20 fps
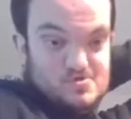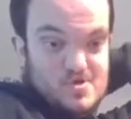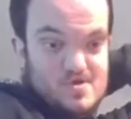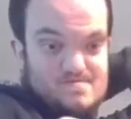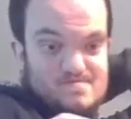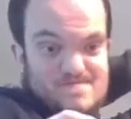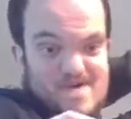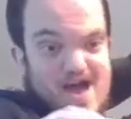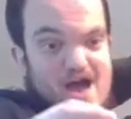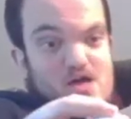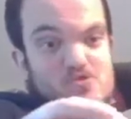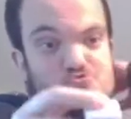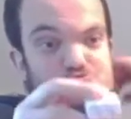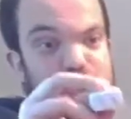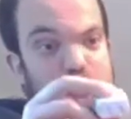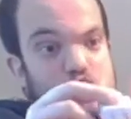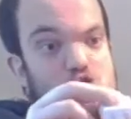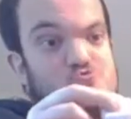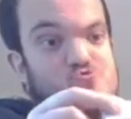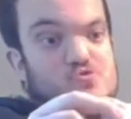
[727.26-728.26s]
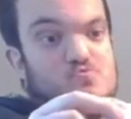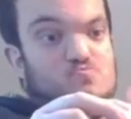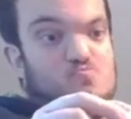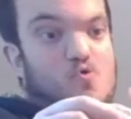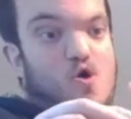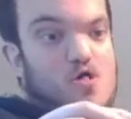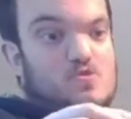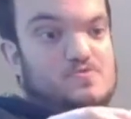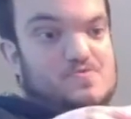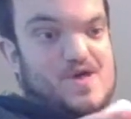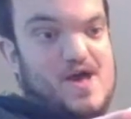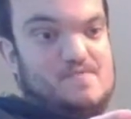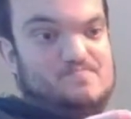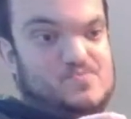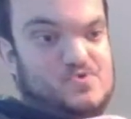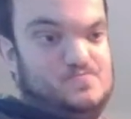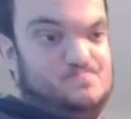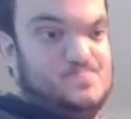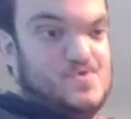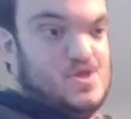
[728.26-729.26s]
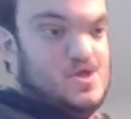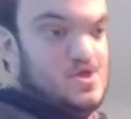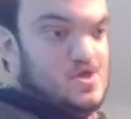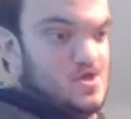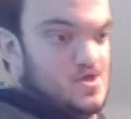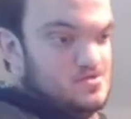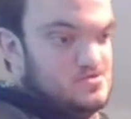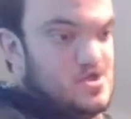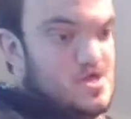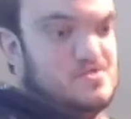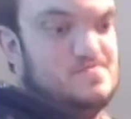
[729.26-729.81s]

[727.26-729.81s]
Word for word: is a fast charging wall adapter. It